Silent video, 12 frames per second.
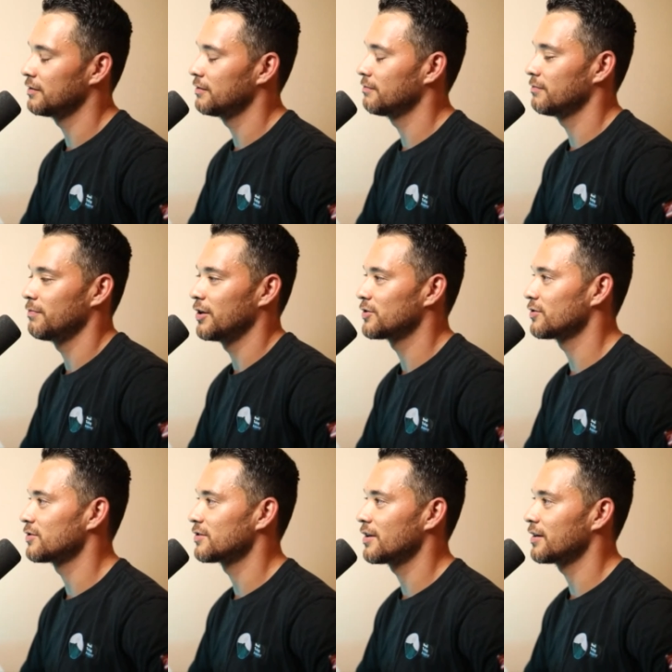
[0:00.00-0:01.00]

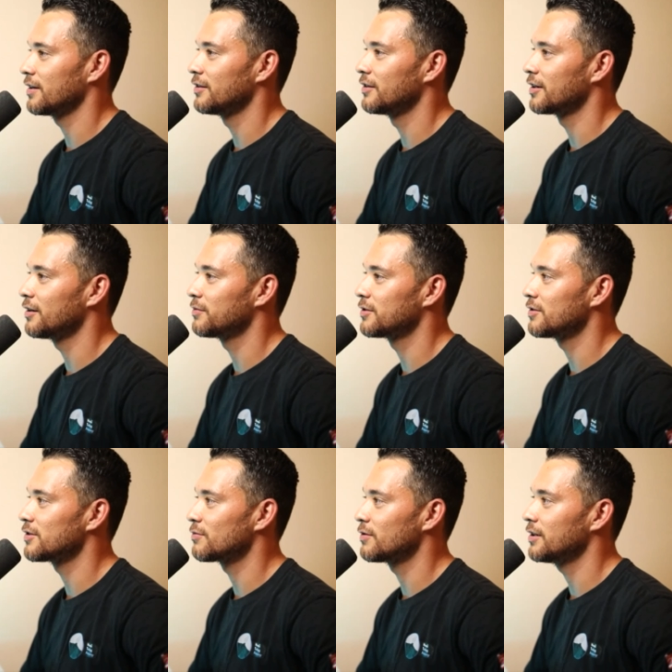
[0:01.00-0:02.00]
mentors that I look up to
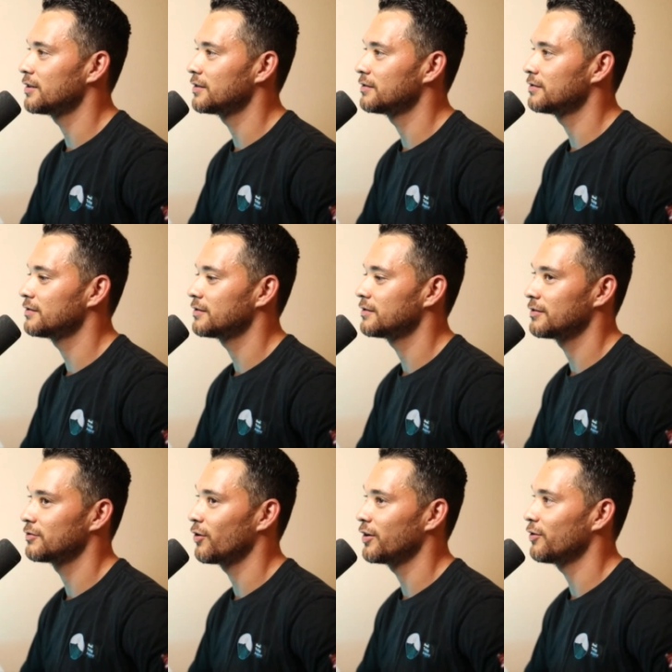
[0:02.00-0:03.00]
as well. Yeah.
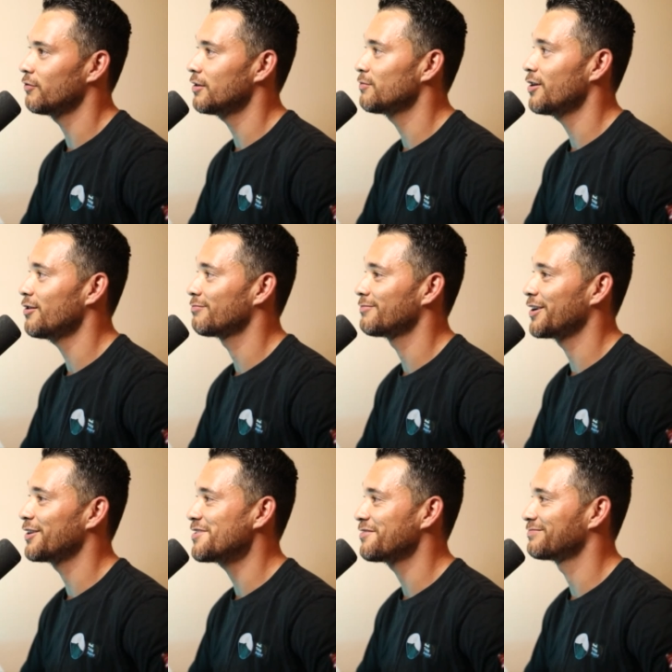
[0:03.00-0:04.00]
Do I know them? No, I don't.